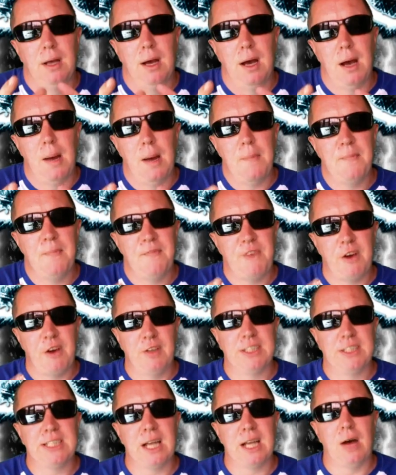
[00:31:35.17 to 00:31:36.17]

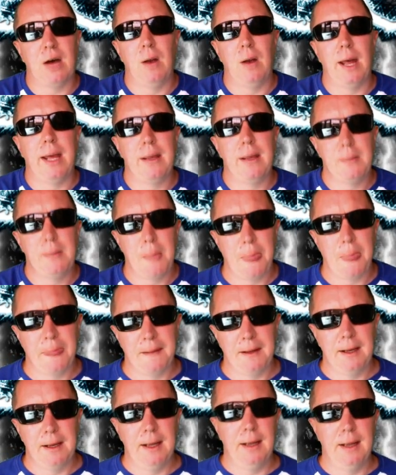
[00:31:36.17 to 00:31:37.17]
very slowly
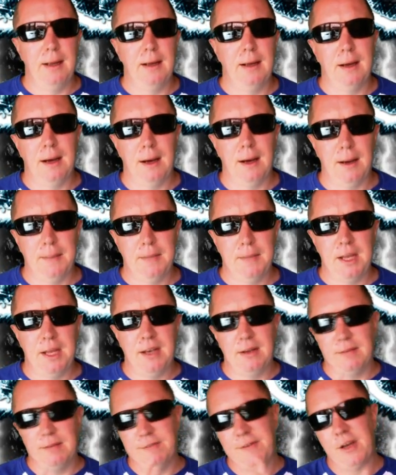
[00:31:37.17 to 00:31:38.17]
in
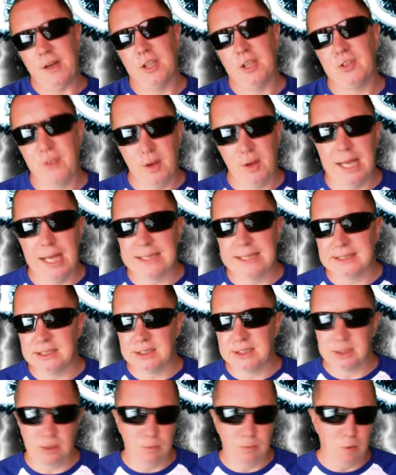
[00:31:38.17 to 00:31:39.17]
the first few
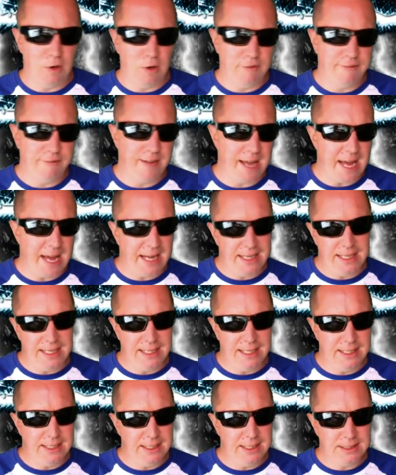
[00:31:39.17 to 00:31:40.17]
lessons on what fiat
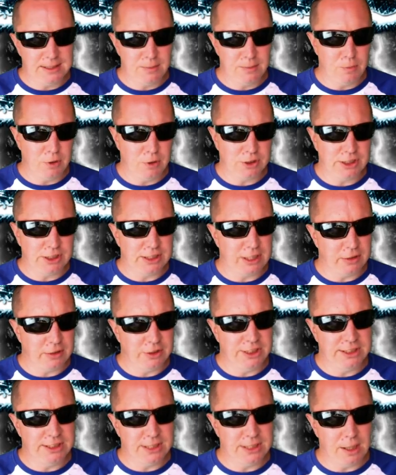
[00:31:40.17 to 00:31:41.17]
is and what
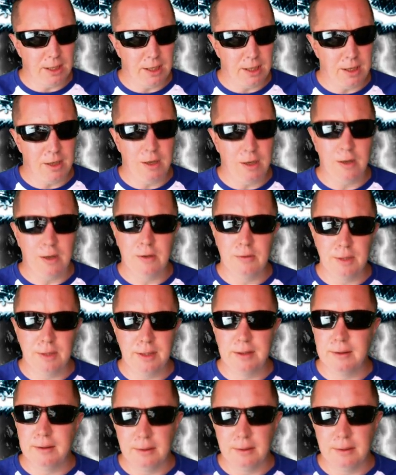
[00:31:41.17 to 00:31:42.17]
Satoshis are,
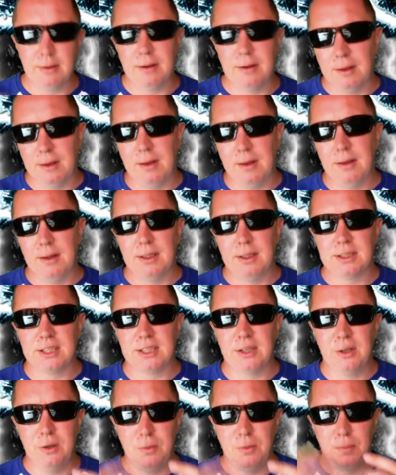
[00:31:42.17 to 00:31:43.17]
and
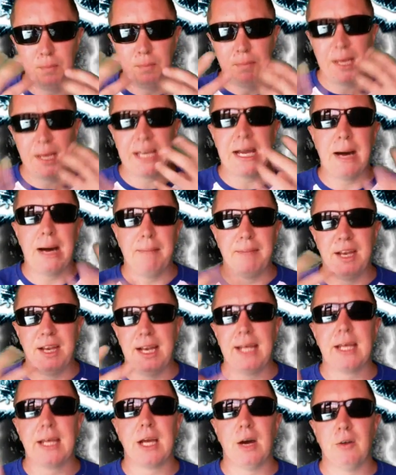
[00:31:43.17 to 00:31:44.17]
so you pick up the
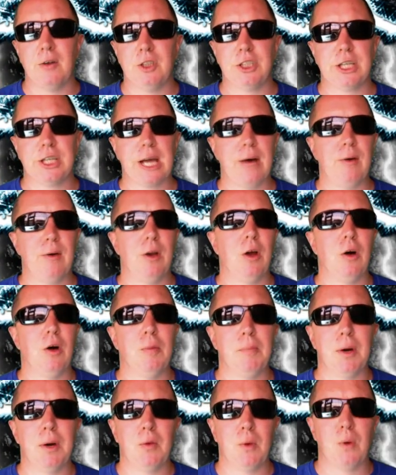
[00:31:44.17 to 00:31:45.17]
lingo as you go
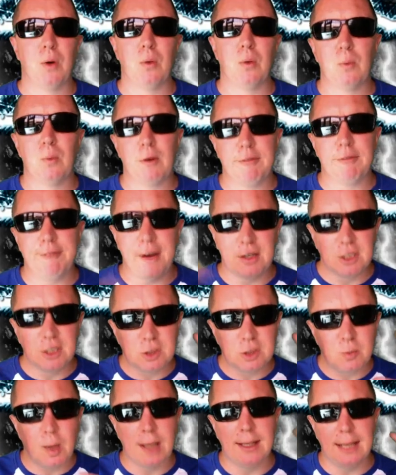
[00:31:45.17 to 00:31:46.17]
along. But we'll
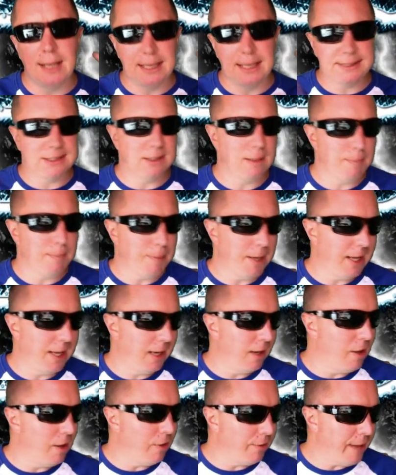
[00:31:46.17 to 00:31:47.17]
focus one lesson
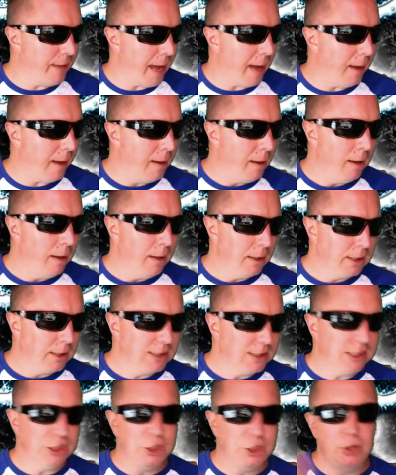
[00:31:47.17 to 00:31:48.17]
completely on that,
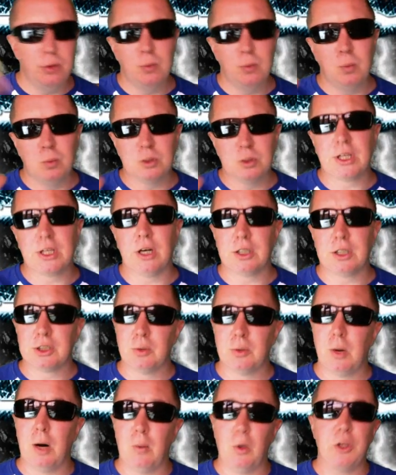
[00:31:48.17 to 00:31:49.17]
because as you start
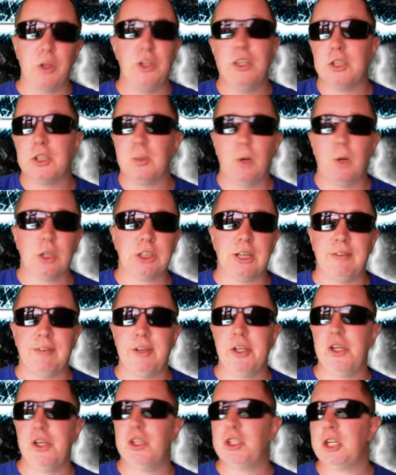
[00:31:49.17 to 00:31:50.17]
to, I want you to watch
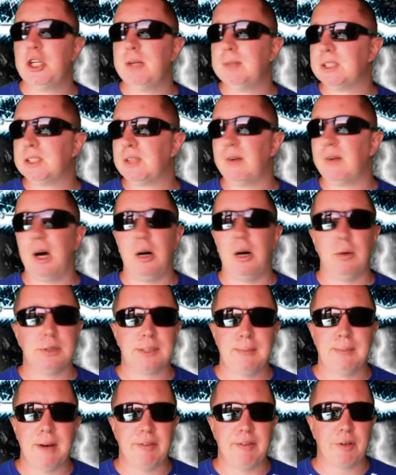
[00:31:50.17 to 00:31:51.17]
other YouTubers. There are
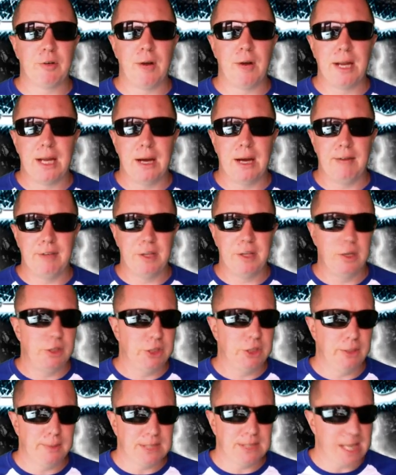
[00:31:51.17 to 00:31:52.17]
some other great other
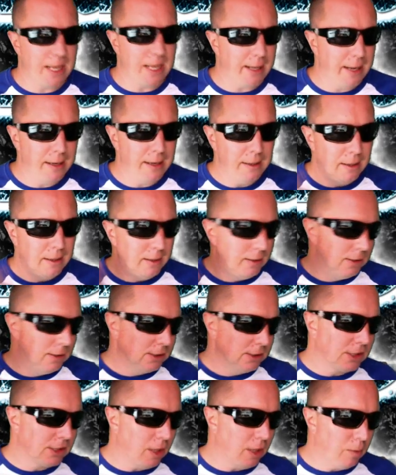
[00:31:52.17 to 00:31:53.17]
YouTubers out there.
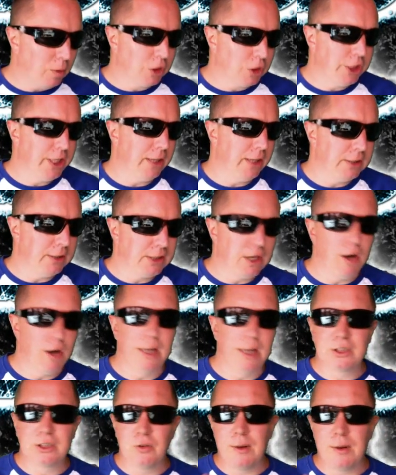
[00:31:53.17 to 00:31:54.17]
Start watching those
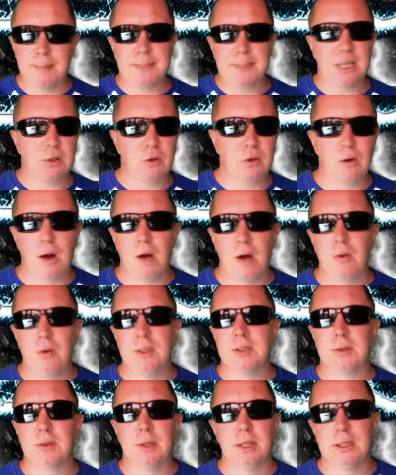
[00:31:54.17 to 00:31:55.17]
guys. Crypto Crow
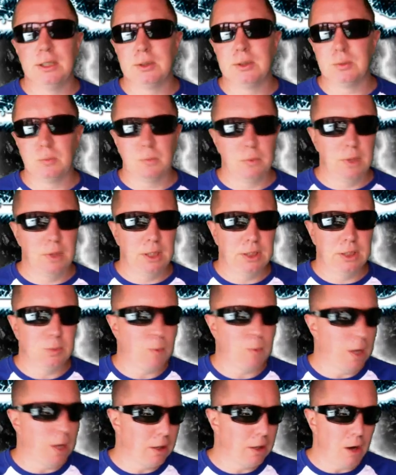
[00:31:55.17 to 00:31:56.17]
is
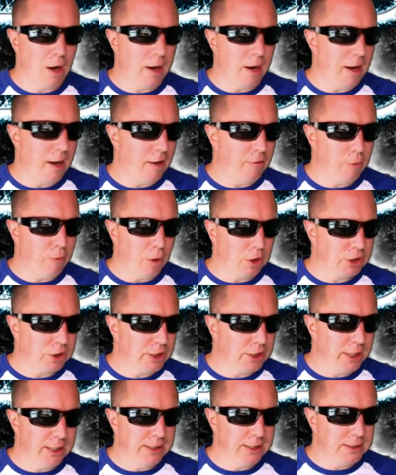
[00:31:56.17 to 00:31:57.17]
one guy that I've
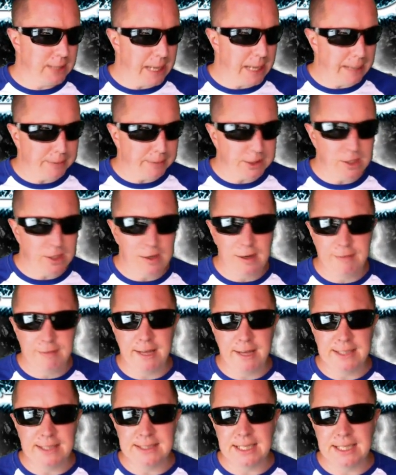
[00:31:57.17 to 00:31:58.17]
watched that is absolutely
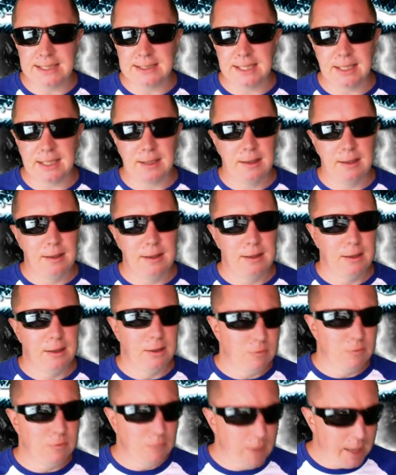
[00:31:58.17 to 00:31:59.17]
fantastic,
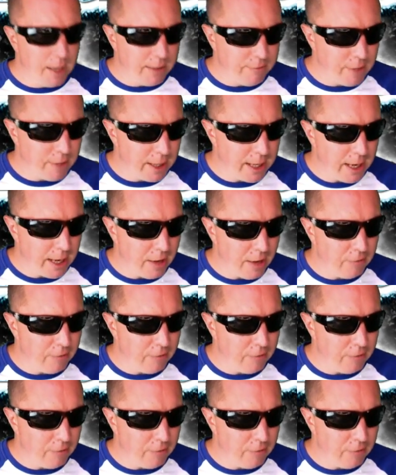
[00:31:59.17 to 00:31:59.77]
really, really